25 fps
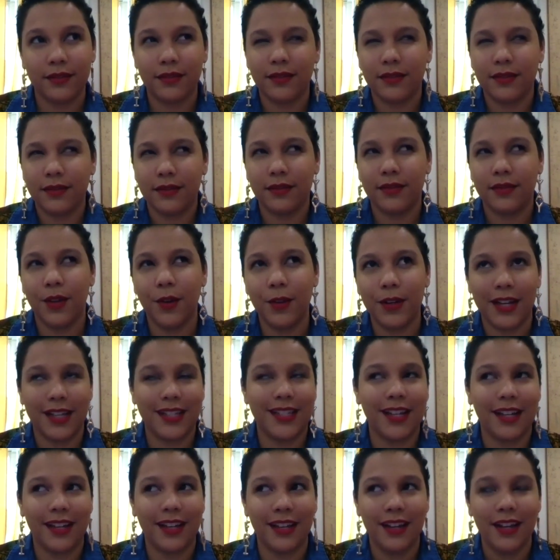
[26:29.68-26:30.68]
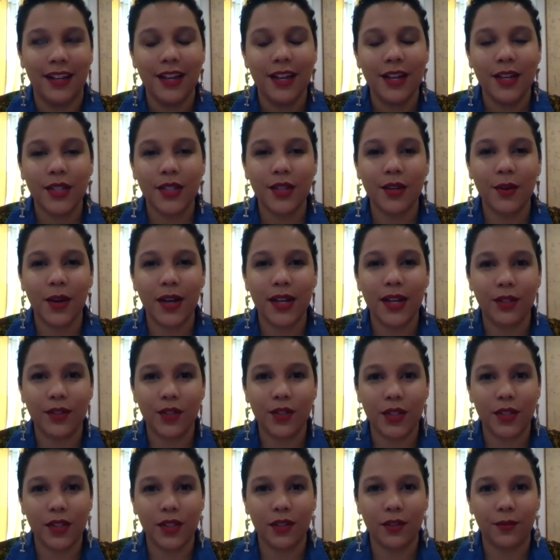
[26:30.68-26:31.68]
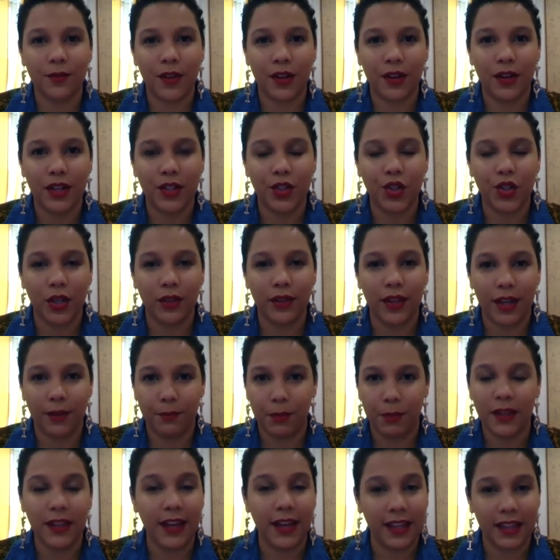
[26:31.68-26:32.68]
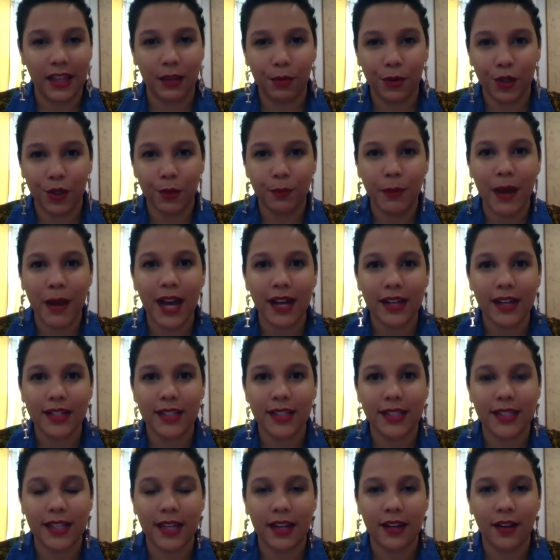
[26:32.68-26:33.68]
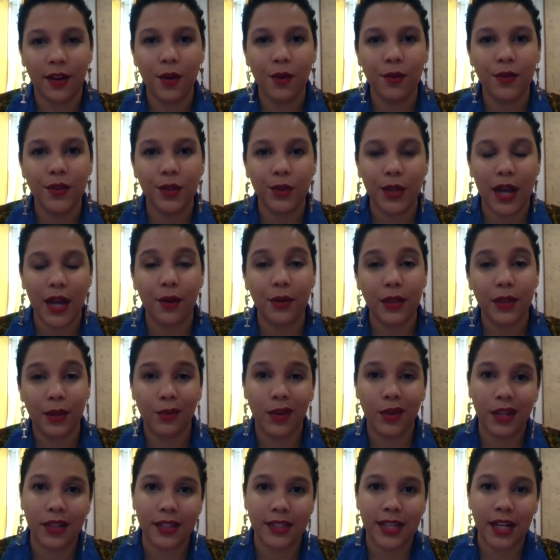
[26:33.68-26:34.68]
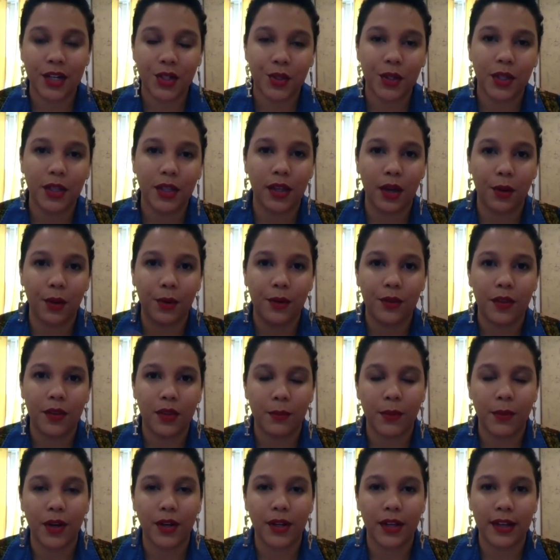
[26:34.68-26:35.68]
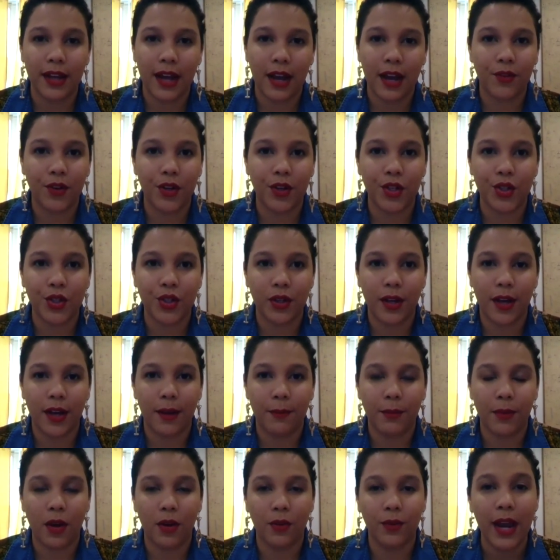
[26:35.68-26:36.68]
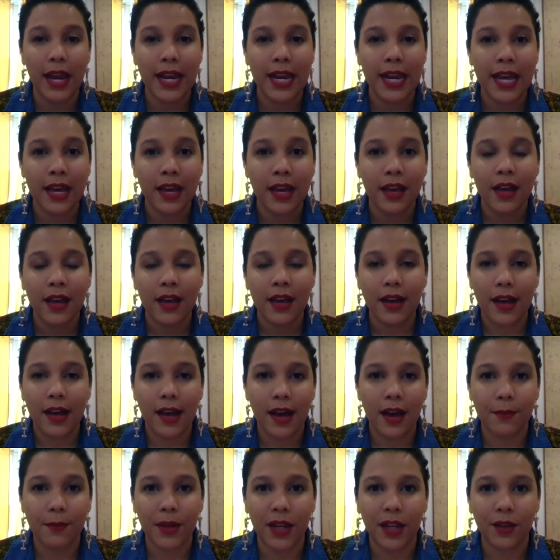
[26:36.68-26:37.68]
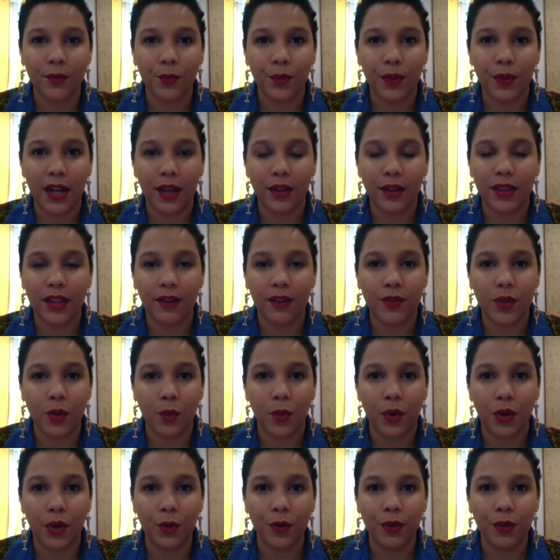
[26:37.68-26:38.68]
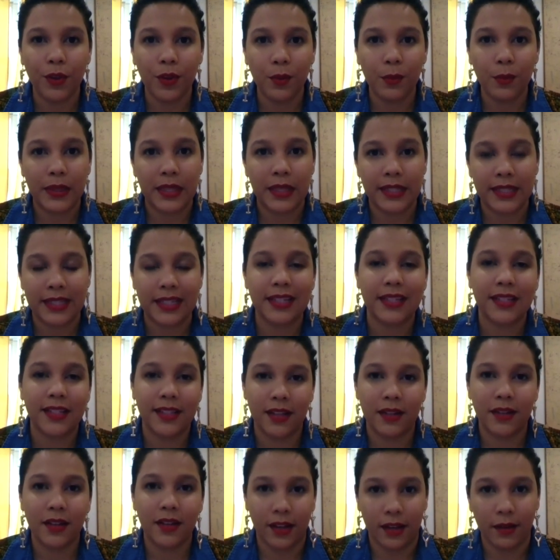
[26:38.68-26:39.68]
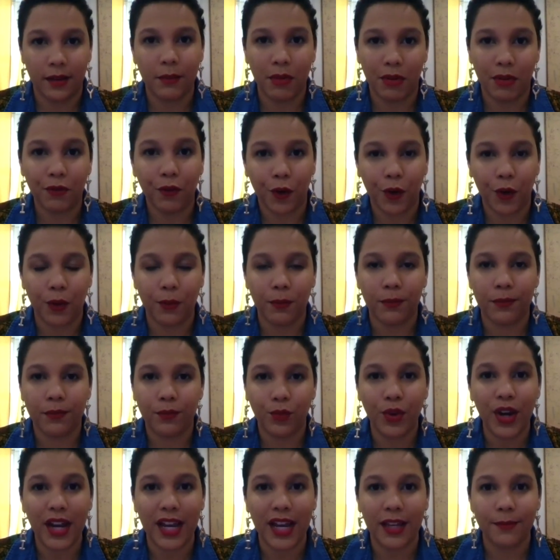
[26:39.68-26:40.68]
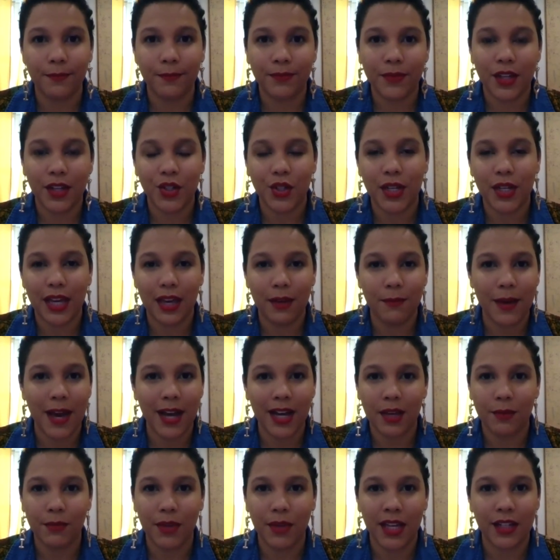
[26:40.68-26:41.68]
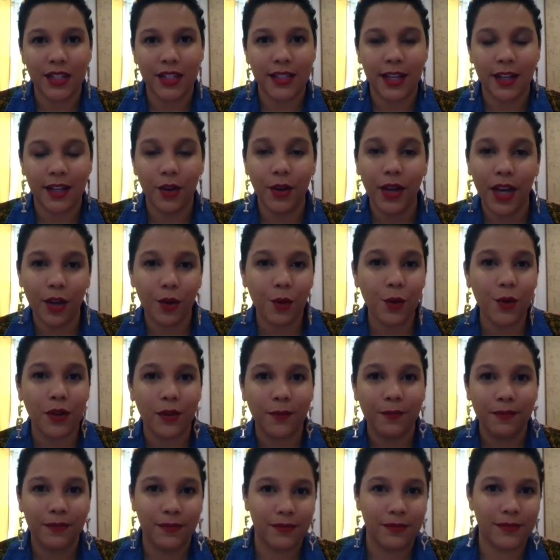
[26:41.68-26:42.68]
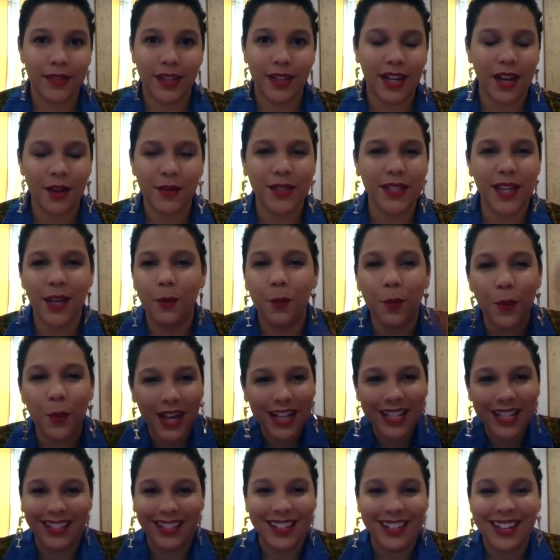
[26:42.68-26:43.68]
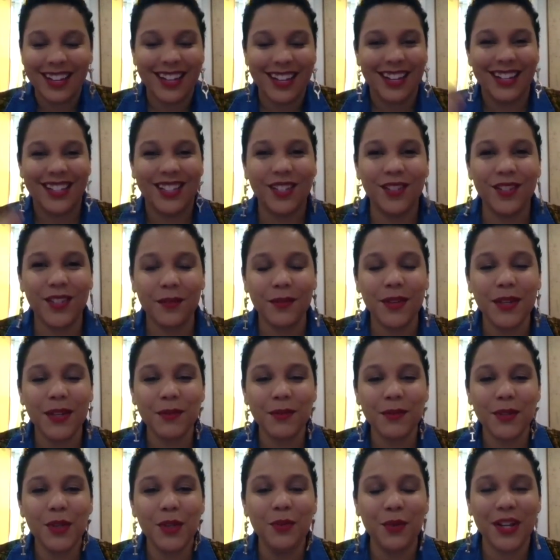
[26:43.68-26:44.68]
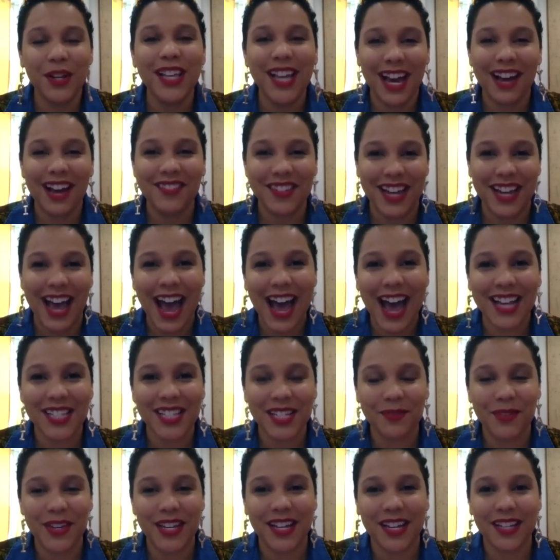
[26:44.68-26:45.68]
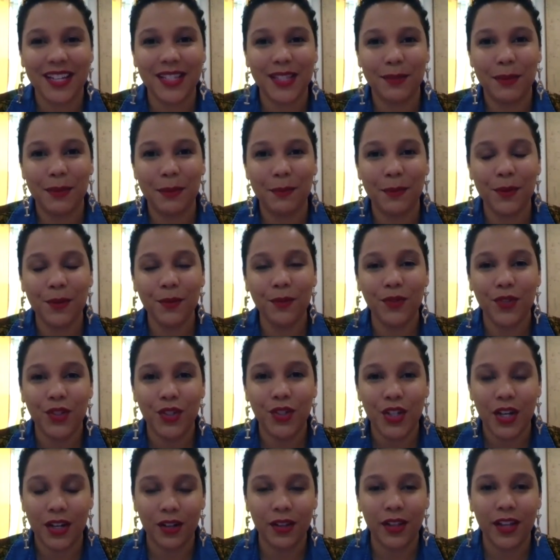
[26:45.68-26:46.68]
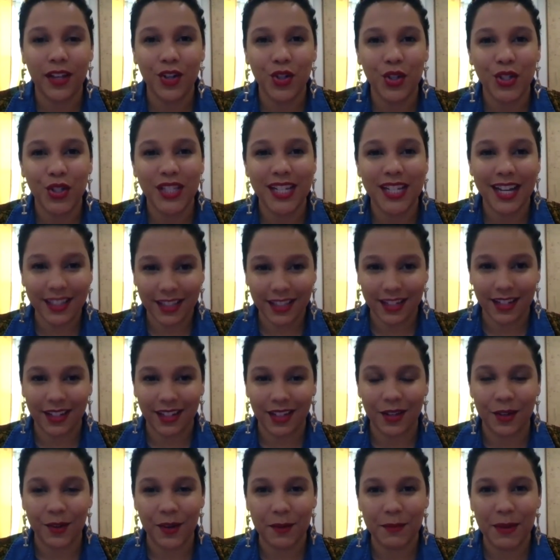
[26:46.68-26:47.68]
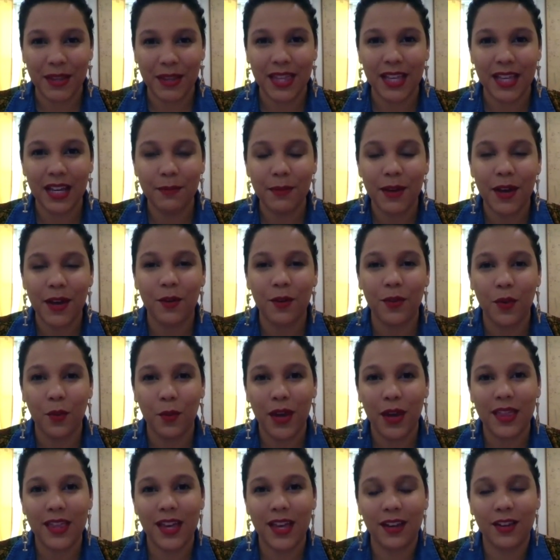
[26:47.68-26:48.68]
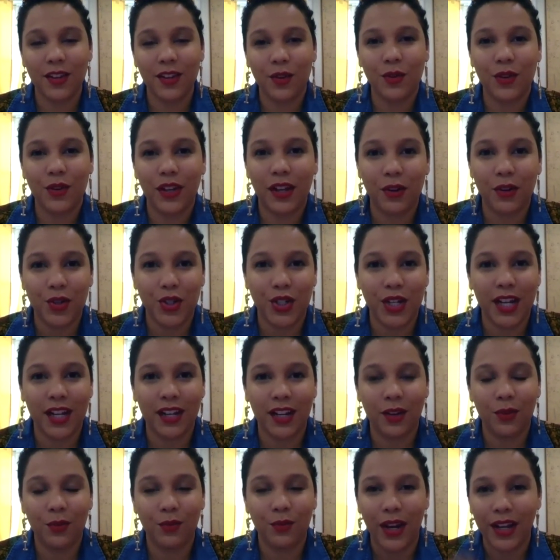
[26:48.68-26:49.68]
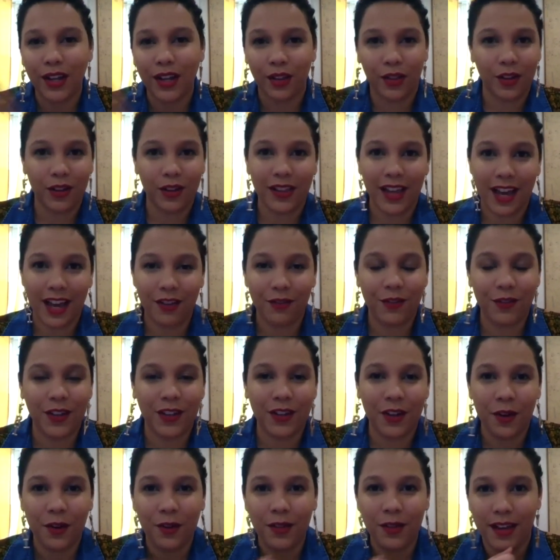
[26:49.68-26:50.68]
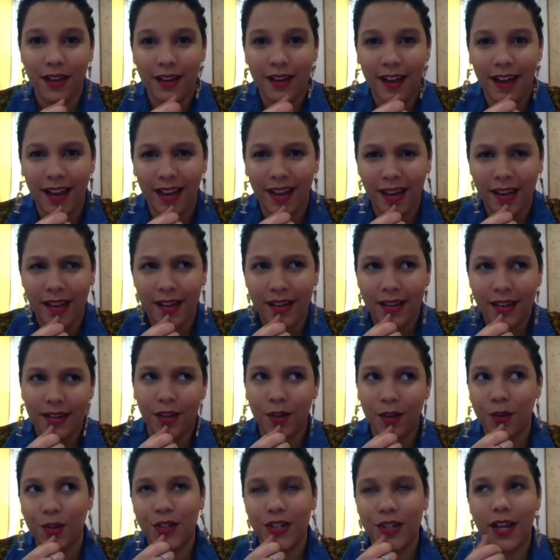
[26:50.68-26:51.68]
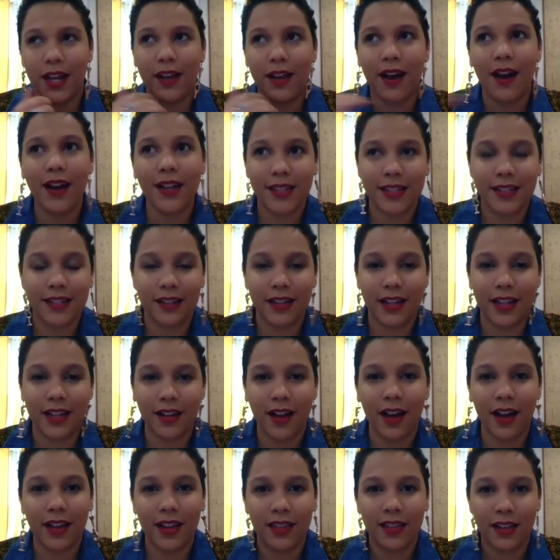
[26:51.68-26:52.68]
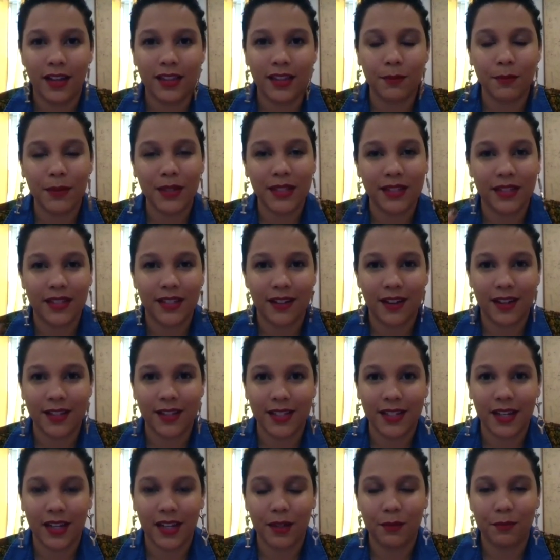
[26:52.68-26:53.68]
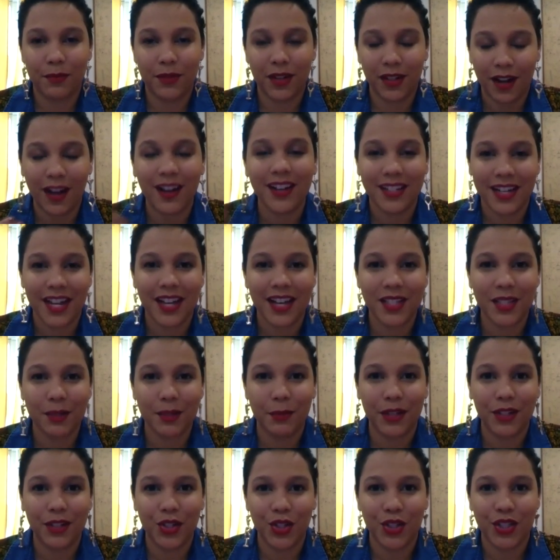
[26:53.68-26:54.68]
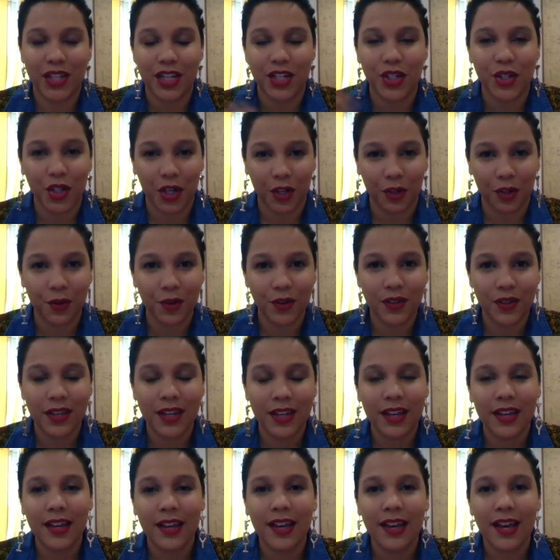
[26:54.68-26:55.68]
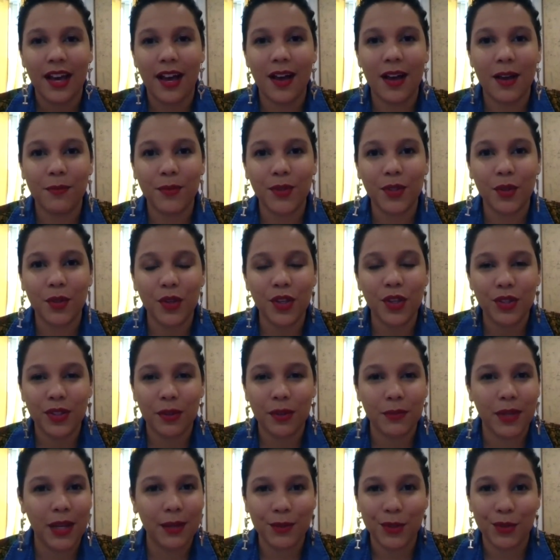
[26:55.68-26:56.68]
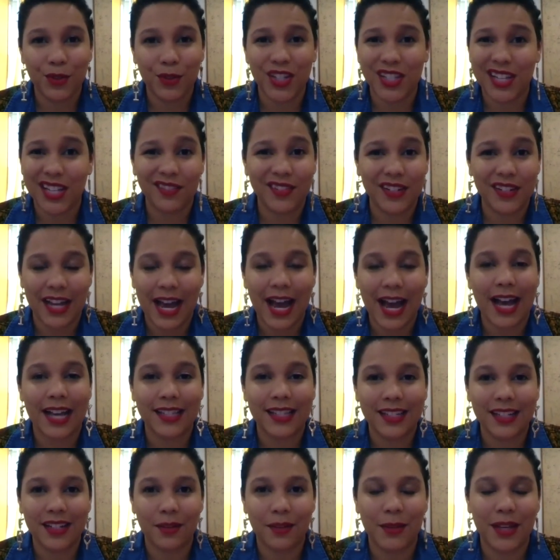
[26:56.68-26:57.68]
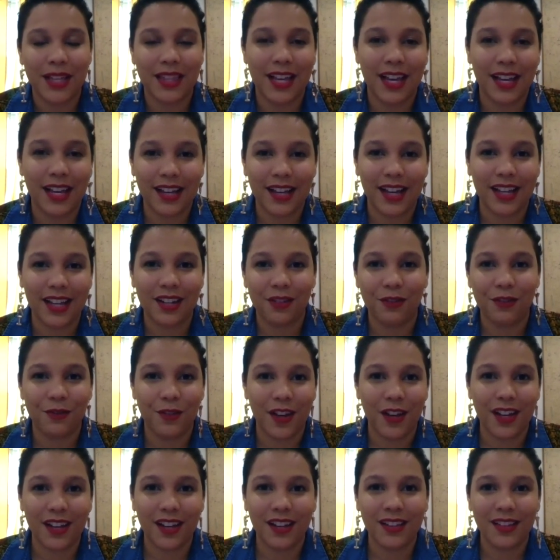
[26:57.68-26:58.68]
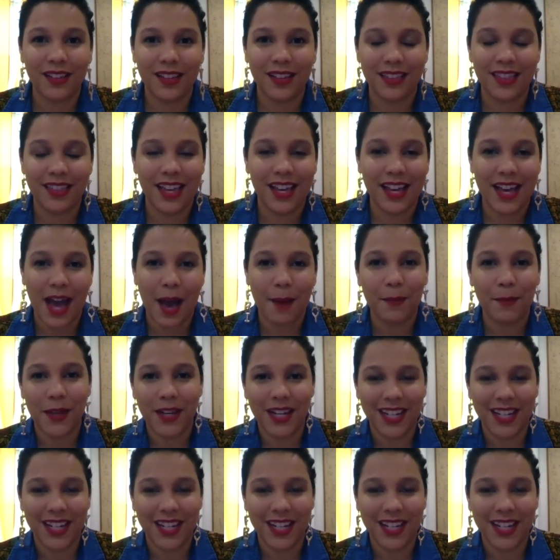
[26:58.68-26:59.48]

hold on a second. So I just very like politely pushed back and said, oh, this hourly rate is actually lower than the market average already. And I'd love to work with you, but this is a firm rate. And she came back at me and said, okay, cool. And I was like, what? So sometimes you really have to ask, because people generally are just testing you. I mean, think about the way that you negotiate in regular life, you know, like I negotiate constantly, not in like the business context, but just in general. So you sometimes just have to ask to make that kind of thing happen.